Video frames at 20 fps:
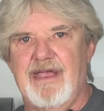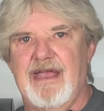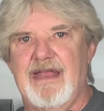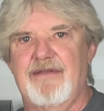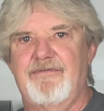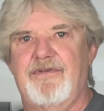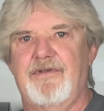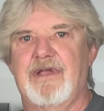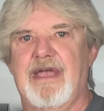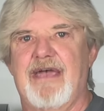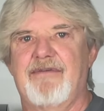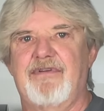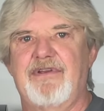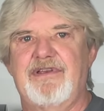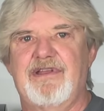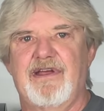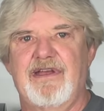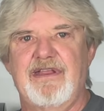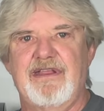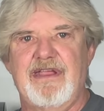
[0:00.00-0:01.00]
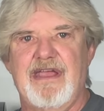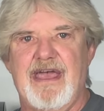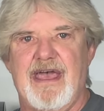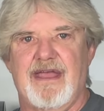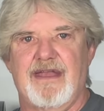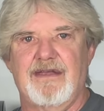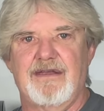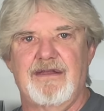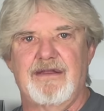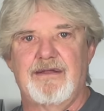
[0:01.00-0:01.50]
And if you haven't done it
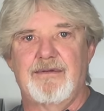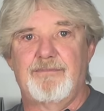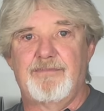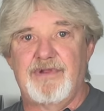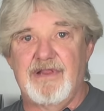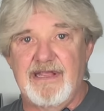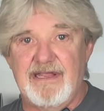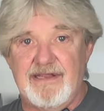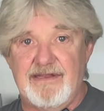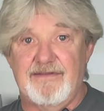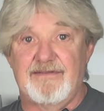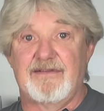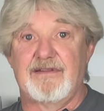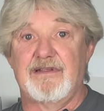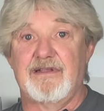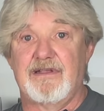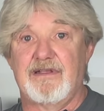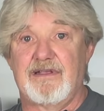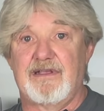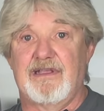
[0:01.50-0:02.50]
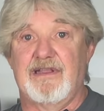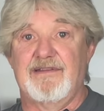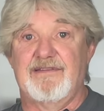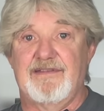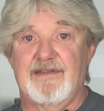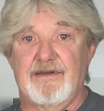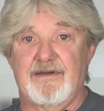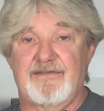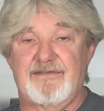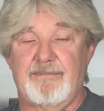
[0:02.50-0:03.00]
yet, please
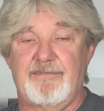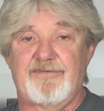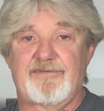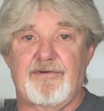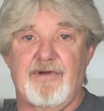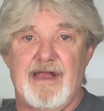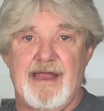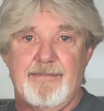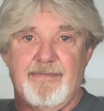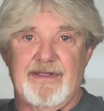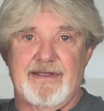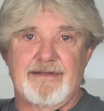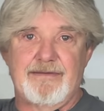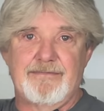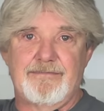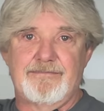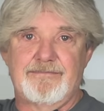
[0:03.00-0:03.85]
consider subscribing.